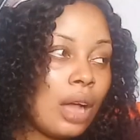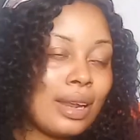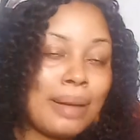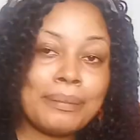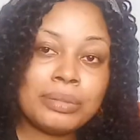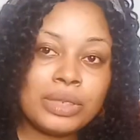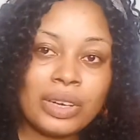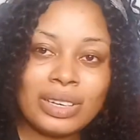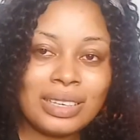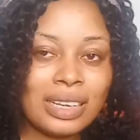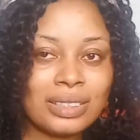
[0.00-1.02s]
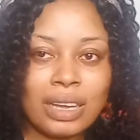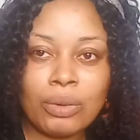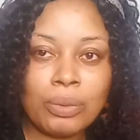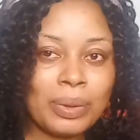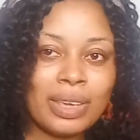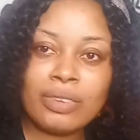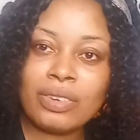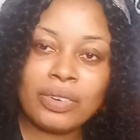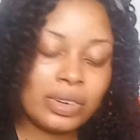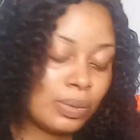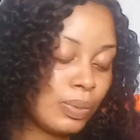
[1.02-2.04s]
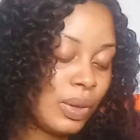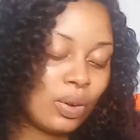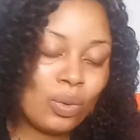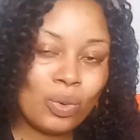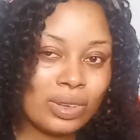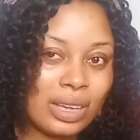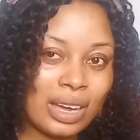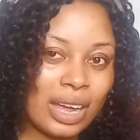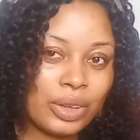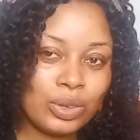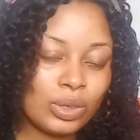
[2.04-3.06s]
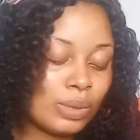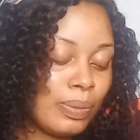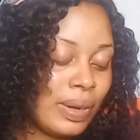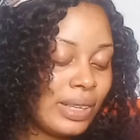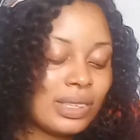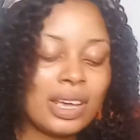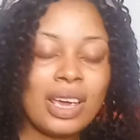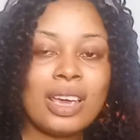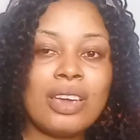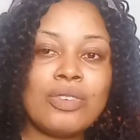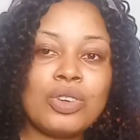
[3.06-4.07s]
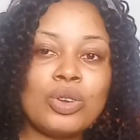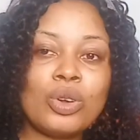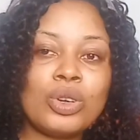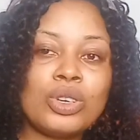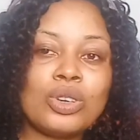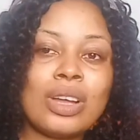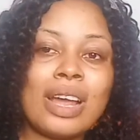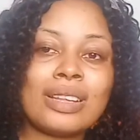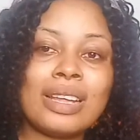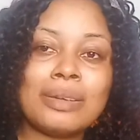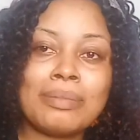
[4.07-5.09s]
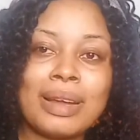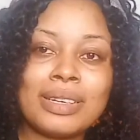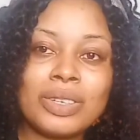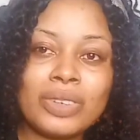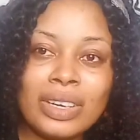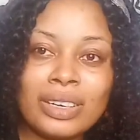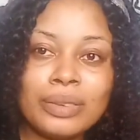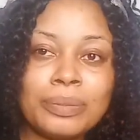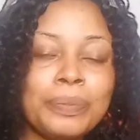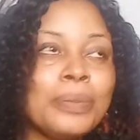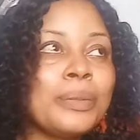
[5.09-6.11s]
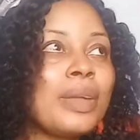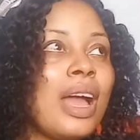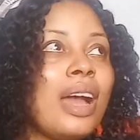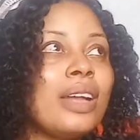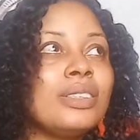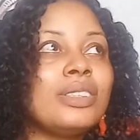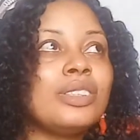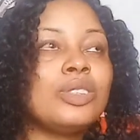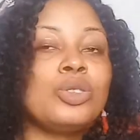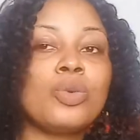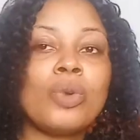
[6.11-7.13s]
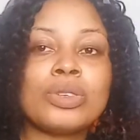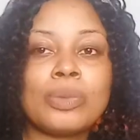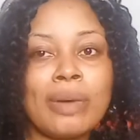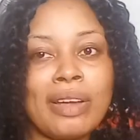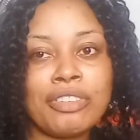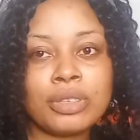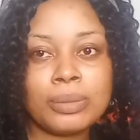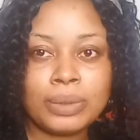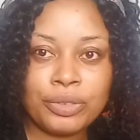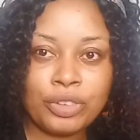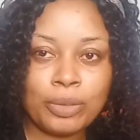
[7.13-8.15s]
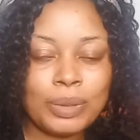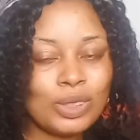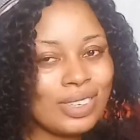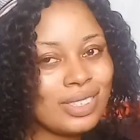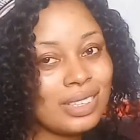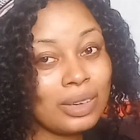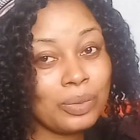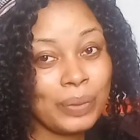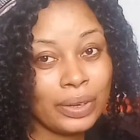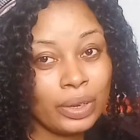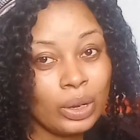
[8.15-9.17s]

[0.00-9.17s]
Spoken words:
I'm training, that I'll be giving recipe on what they can use. Please, if you know you do not attend my training and you want to buy something from me, just tell me